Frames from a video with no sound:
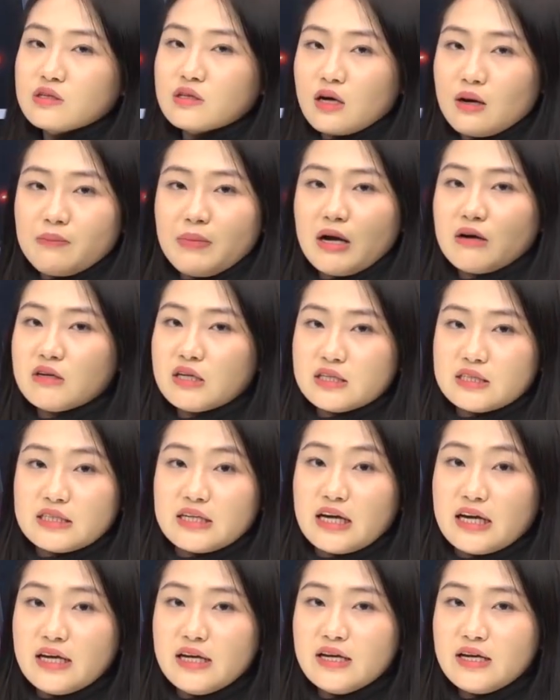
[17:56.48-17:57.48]
come out at
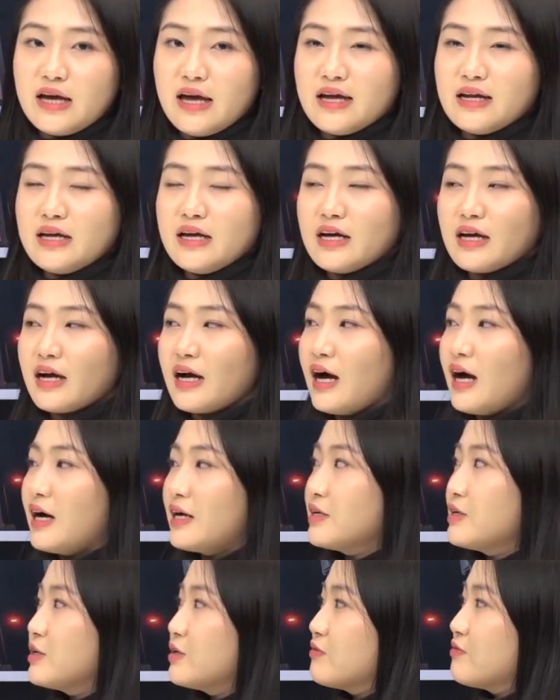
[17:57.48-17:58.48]
night, and it
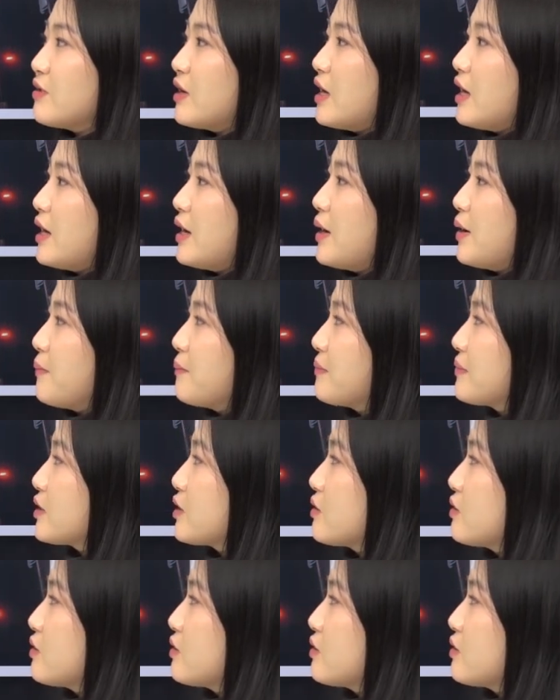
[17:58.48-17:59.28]
kind of